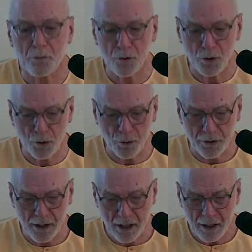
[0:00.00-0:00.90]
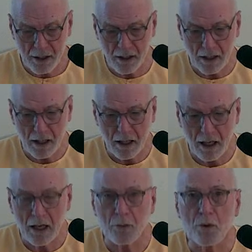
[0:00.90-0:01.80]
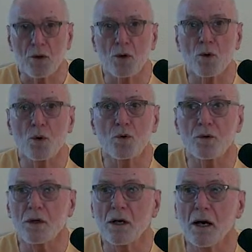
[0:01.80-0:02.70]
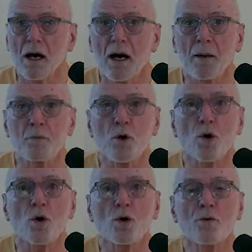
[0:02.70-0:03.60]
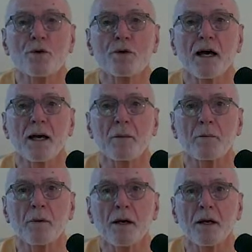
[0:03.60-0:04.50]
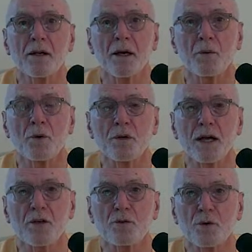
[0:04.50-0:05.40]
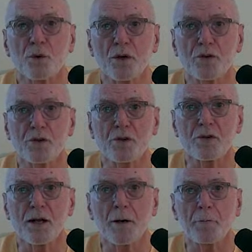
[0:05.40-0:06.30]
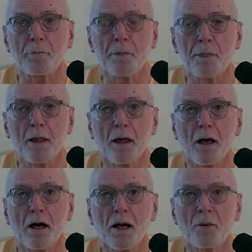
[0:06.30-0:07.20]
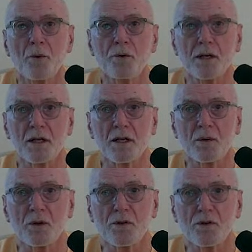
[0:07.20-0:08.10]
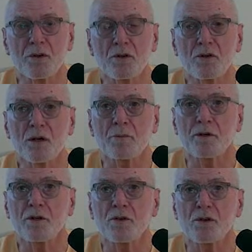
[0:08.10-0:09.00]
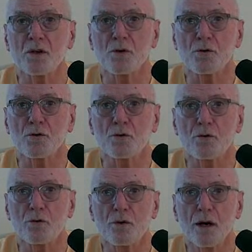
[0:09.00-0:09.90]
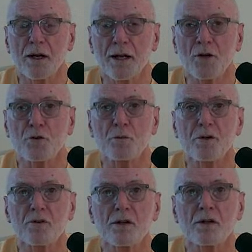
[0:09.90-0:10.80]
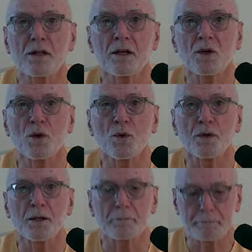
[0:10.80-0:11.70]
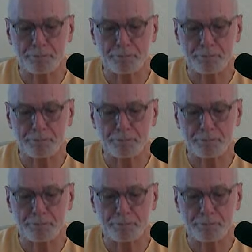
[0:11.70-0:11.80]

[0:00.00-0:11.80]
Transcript: So with that, I will close. I'm long over time, and I won't ask for questions now. I won't take any questions. So let me just give announcements and then a closing.